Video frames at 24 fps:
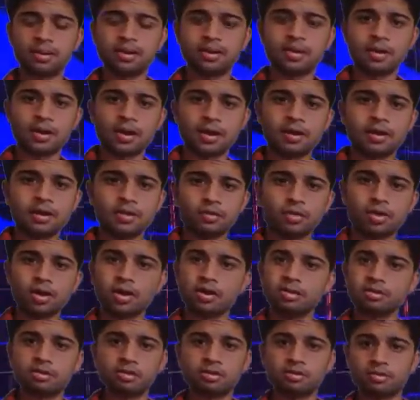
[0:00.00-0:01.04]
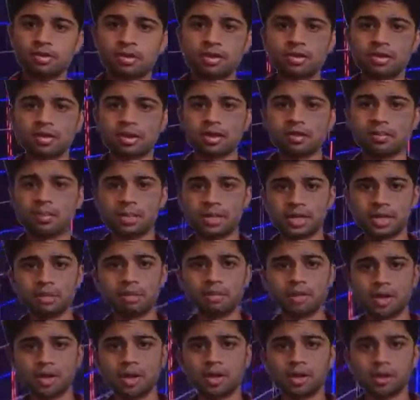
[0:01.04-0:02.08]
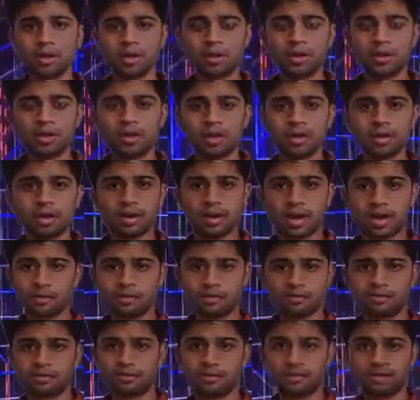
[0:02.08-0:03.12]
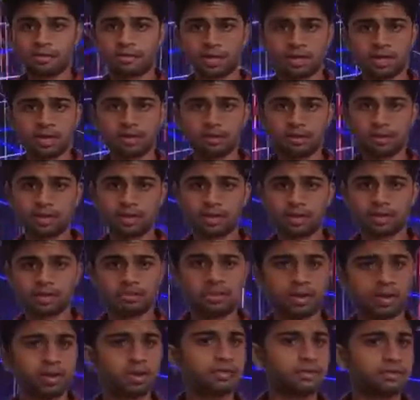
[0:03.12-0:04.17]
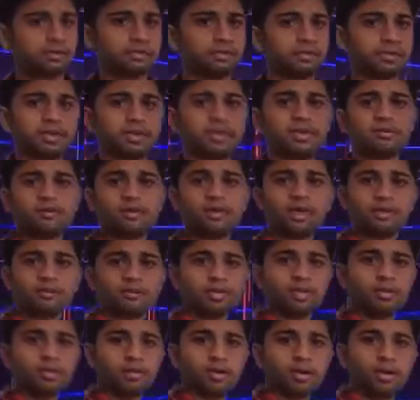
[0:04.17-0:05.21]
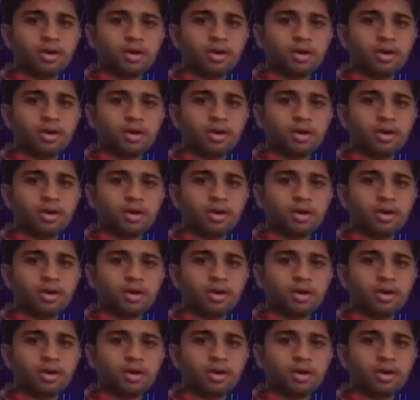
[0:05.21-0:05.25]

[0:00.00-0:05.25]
and you are also seeing the multiple lines or multiple planes in front of you,